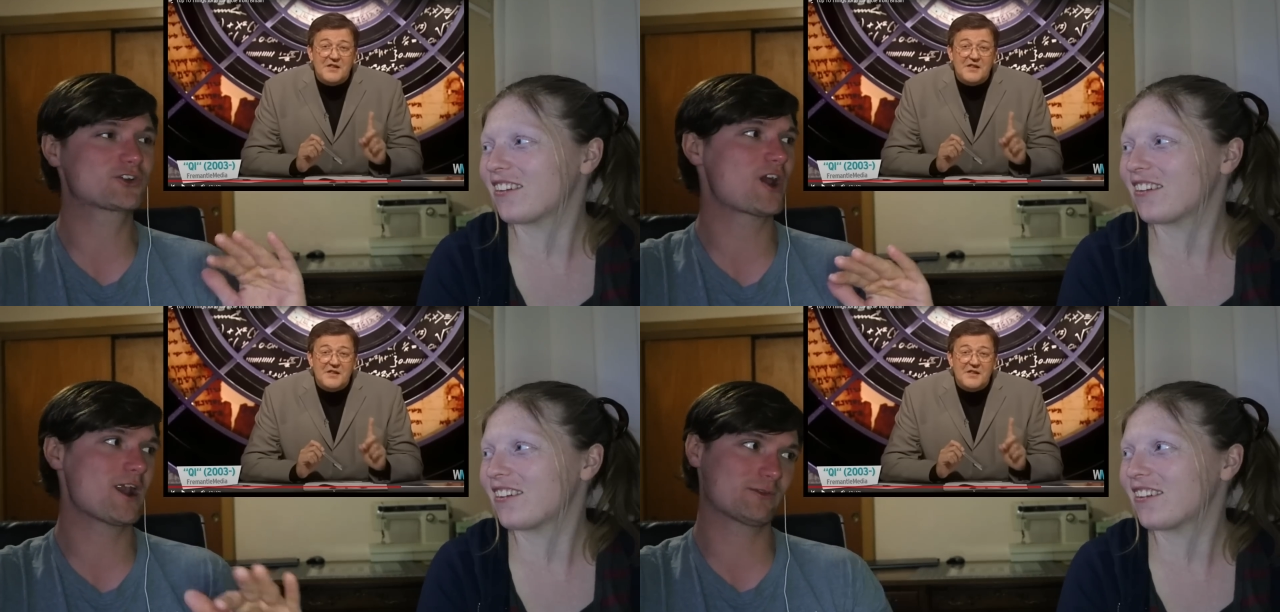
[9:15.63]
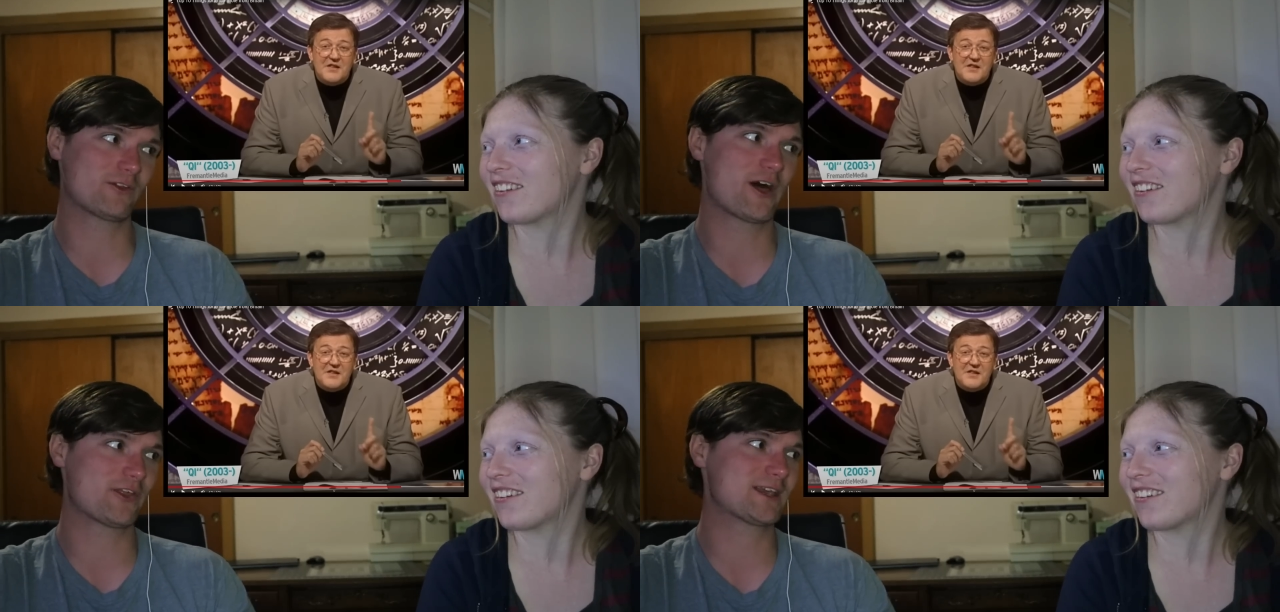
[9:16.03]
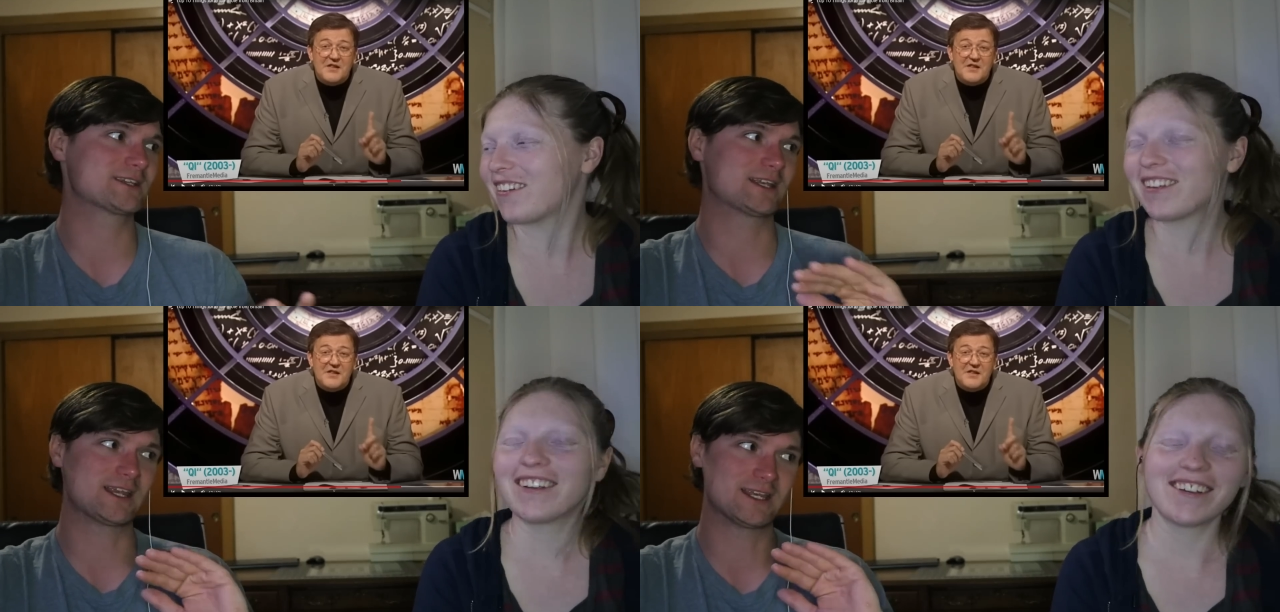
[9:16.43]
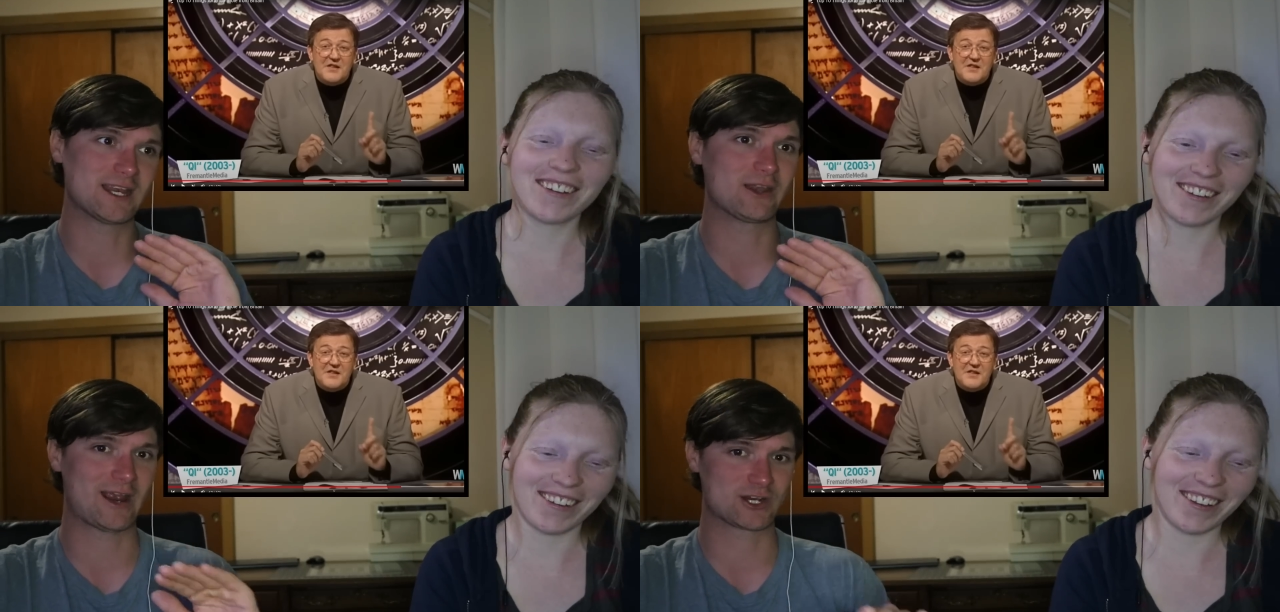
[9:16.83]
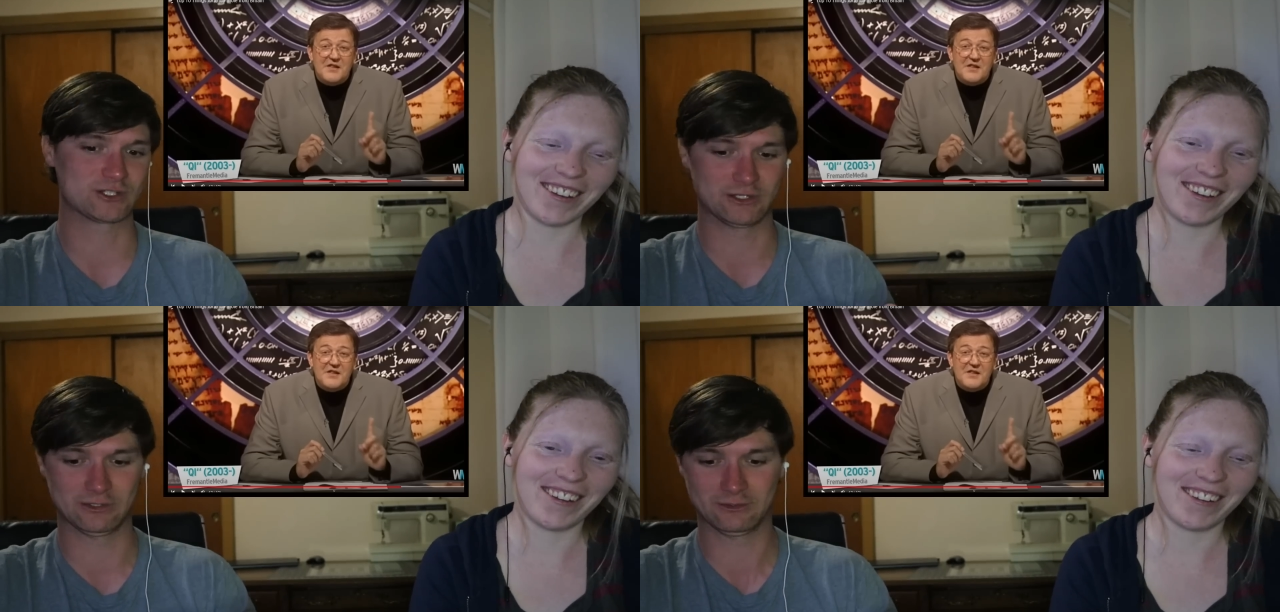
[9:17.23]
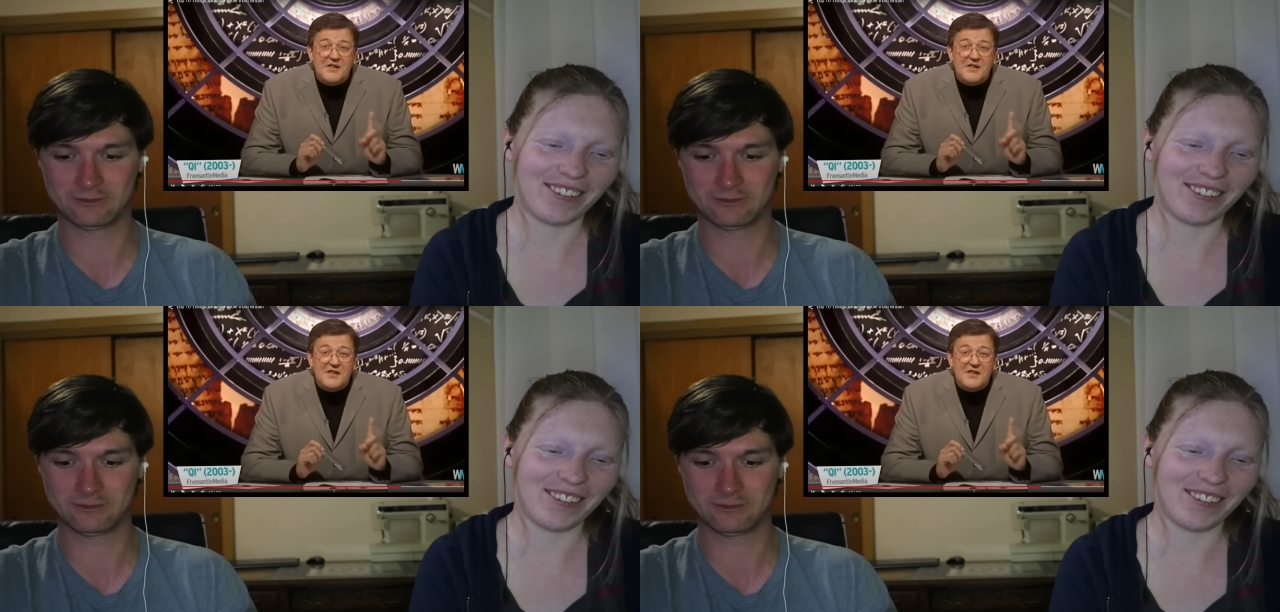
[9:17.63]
Speaker 1: credit with a lot of things that he didn't actually do.